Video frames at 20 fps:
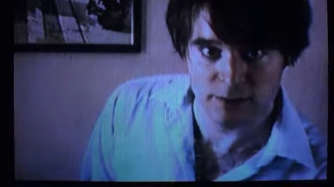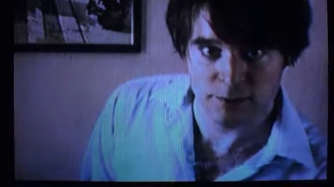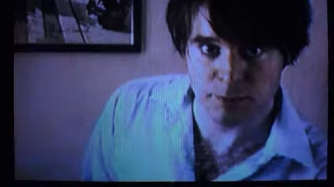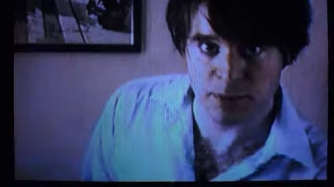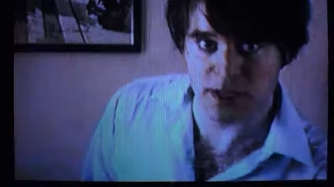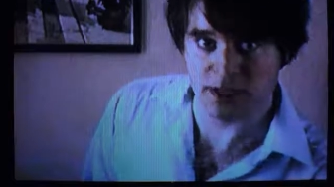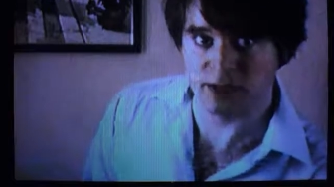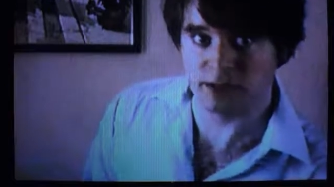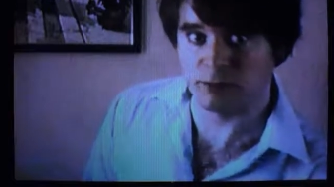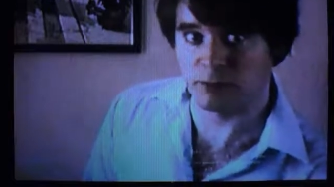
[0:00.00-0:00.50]

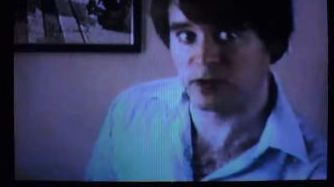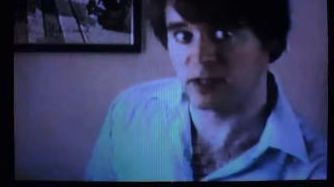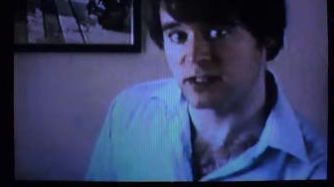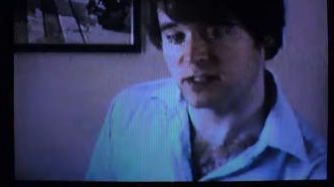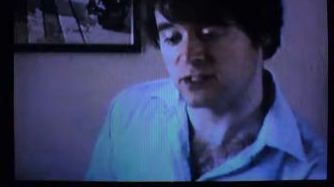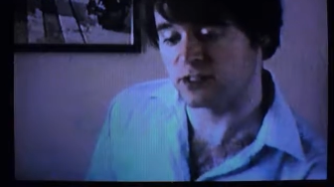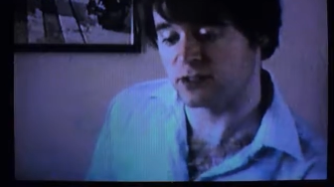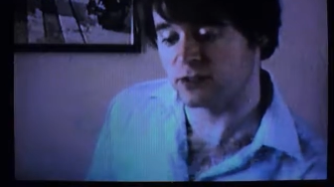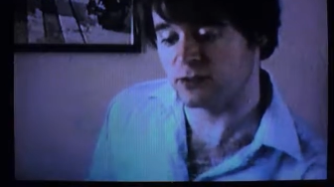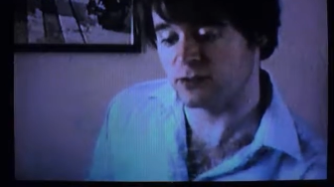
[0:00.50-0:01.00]
But the
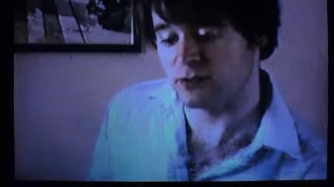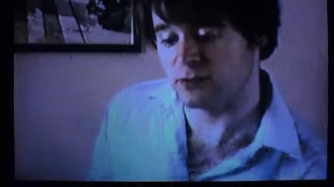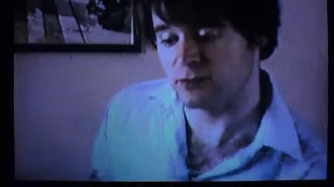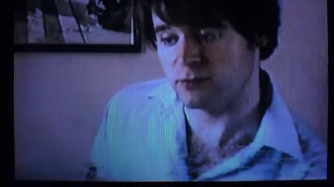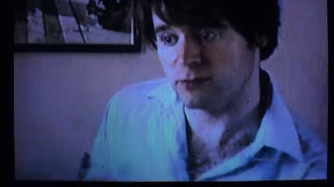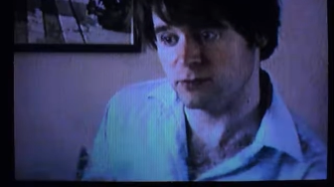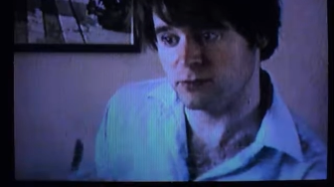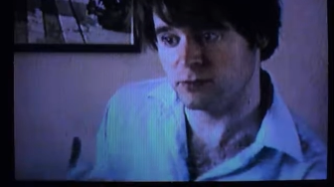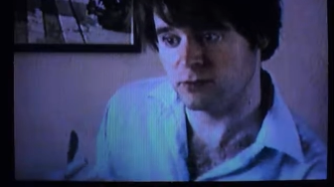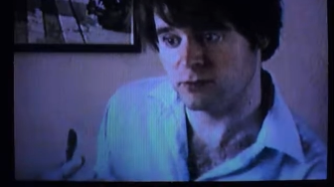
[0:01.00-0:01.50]
ones who
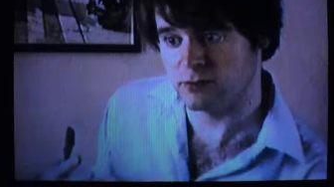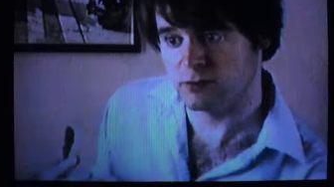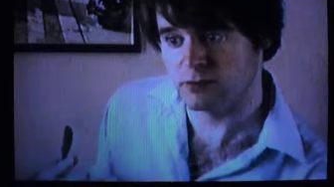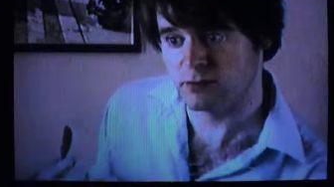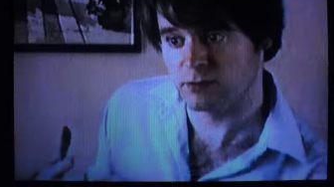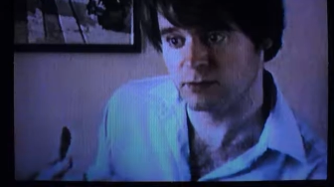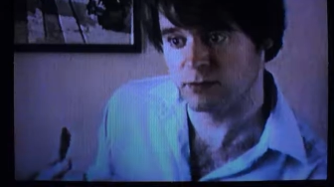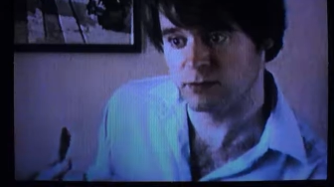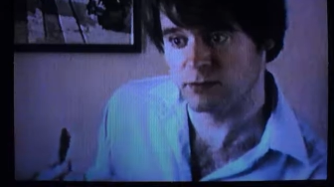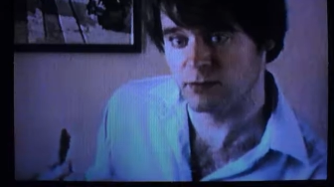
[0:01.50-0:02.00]

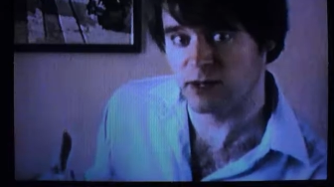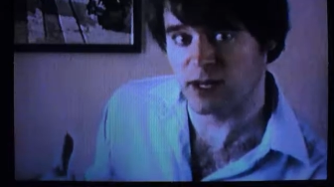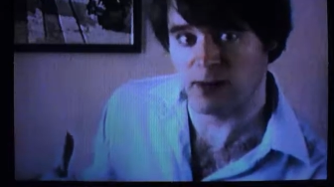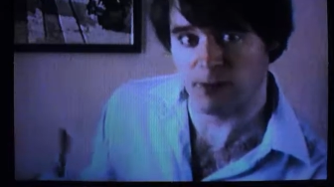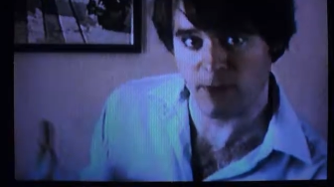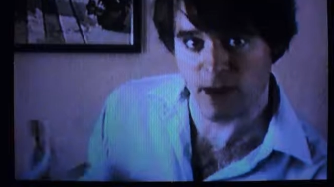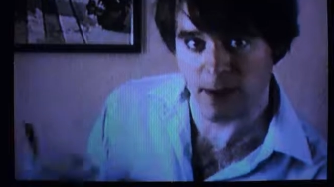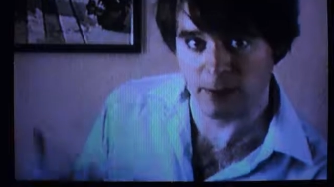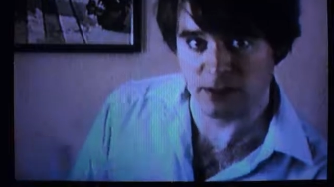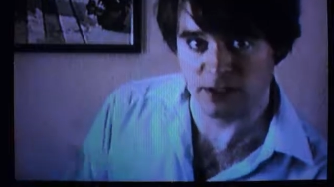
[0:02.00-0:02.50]

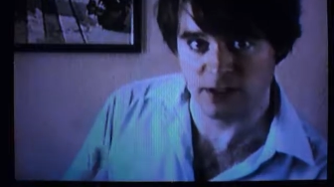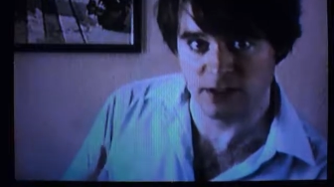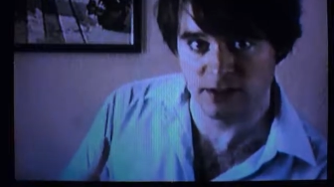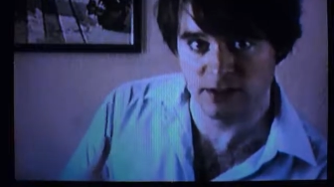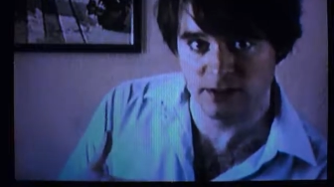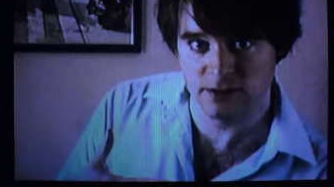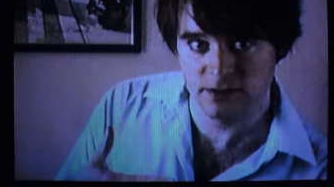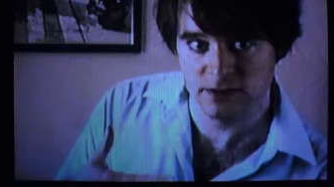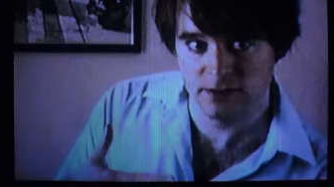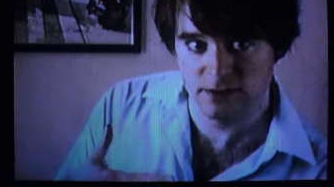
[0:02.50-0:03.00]
get raptured,
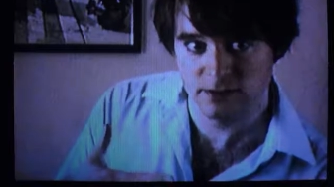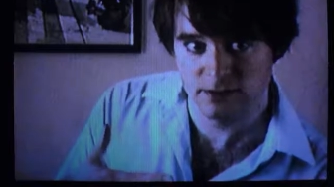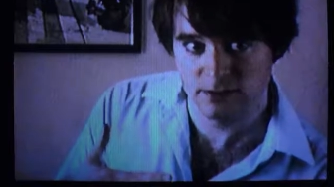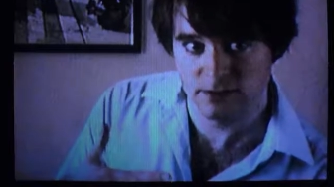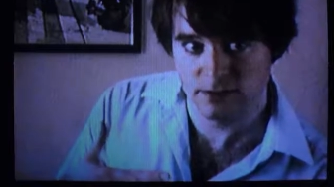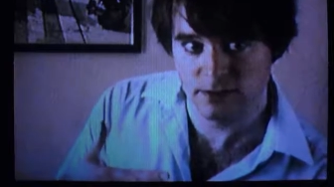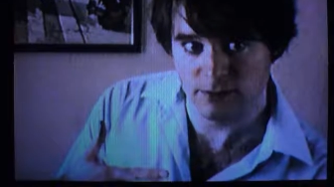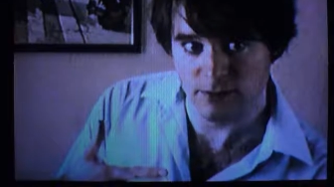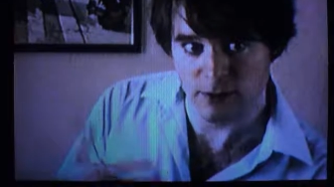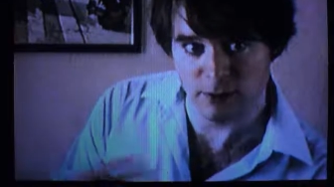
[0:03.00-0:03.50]

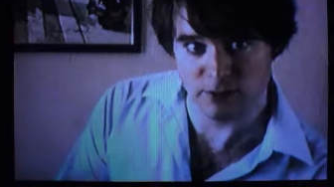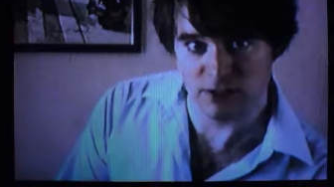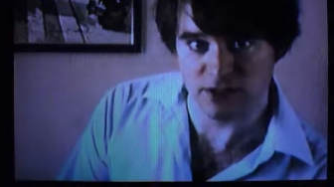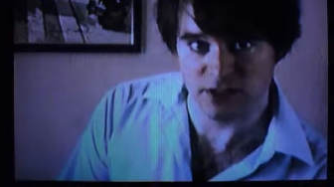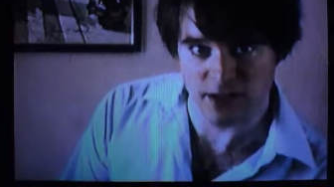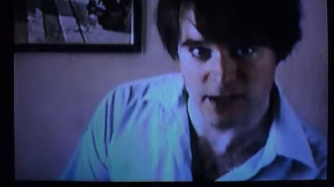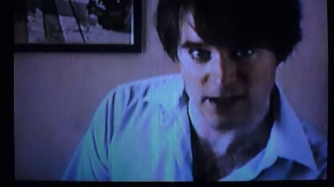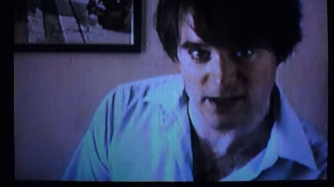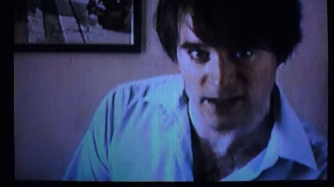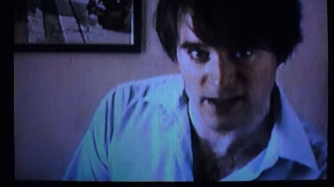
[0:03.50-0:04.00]
they
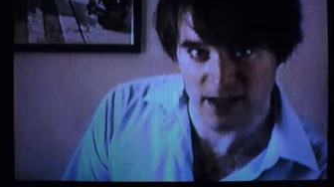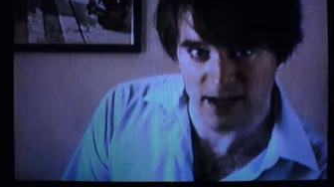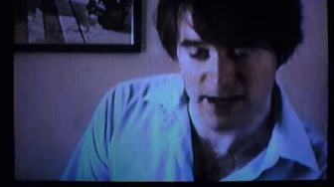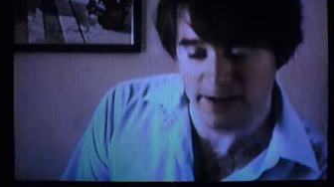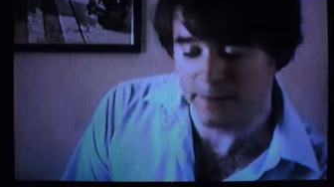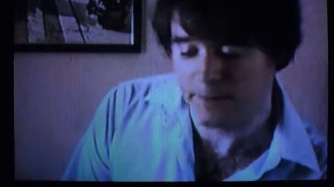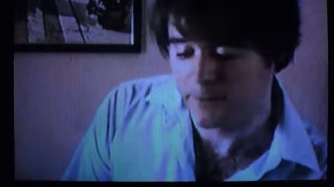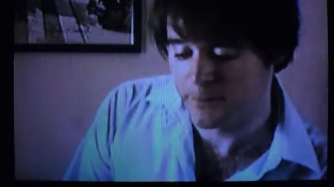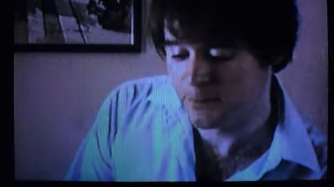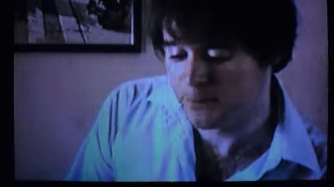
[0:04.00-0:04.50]
shall not
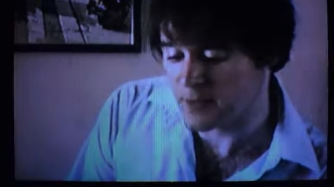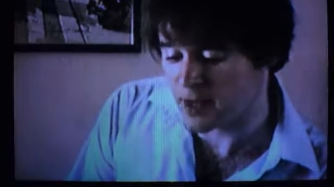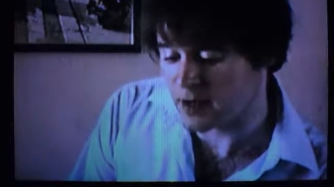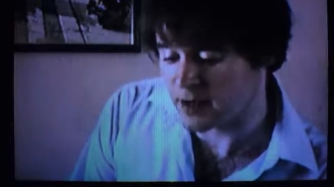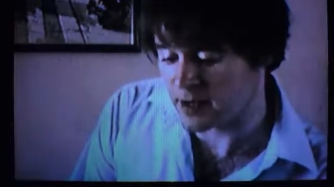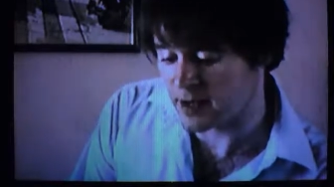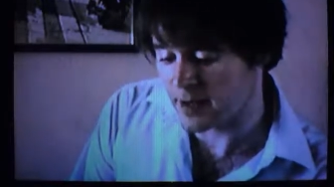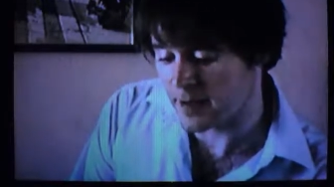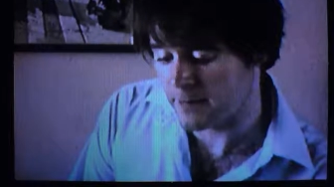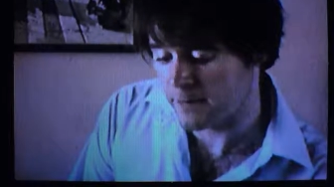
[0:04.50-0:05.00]
die.
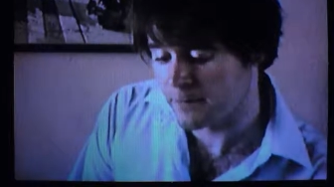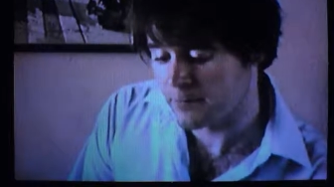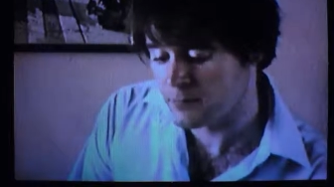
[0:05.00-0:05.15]
Okay.